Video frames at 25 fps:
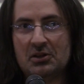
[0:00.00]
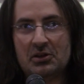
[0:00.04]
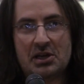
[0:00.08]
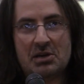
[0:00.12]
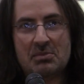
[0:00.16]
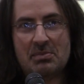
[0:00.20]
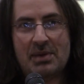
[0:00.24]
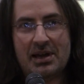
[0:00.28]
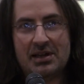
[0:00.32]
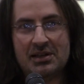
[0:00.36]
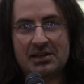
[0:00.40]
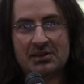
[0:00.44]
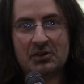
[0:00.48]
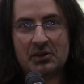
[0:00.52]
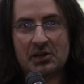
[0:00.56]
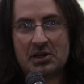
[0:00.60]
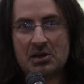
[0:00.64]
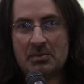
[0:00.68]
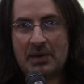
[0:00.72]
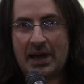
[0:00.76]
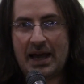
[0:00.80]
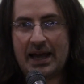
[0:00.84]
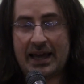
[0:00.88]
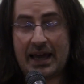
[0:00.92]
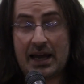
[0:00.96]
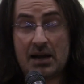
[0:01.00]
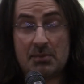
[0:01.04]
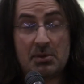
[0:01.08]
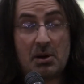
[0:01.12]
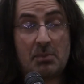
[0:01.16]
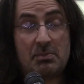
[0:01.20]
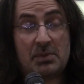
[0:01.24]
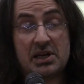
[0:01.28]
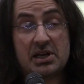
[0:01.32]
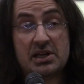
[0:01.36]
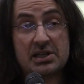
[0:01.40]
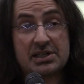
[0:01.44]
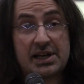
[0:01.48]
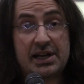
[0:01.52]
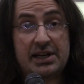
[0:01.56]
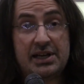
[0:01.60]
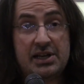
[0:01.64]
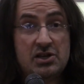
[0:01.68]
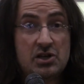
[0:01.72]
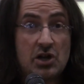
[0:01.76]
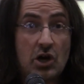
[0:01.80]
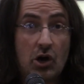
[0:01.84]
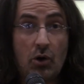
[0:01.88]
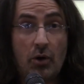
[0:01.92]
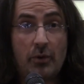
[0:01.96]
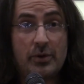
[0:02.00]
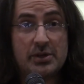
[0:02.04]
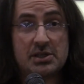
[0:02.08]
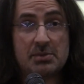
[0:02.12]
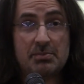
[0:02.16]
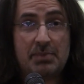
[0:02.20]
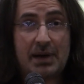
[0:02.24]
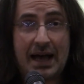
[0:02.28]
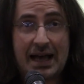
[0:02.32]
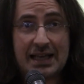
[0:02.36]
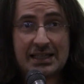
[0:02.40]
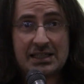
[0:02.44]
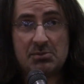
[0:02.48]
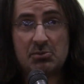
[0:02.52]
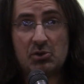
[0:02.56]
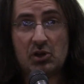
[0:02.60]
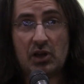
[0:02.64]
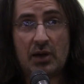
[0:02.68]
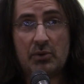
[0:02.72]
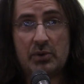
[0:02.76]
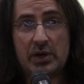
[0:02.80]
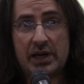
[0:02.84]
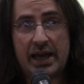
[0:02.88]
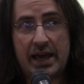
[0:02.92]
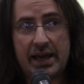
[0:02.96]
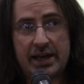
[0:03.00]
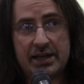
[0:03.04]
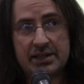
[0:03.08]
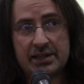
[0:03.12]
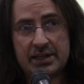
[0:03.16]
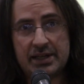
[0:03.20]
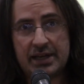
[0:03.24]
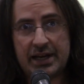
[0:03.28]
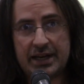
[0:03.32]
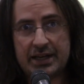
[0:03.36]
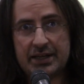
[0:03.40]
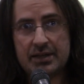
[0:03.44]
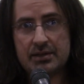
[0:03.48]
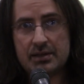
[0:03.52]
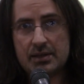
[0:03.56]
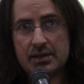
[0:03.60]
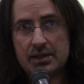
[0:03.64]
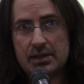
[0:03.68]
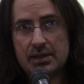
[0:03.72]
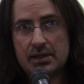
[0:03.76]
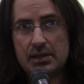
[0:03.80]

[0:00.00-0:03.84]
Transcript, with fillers: looking, looking, back at it. But because I didn't know it was impossible, I went ahead and did it.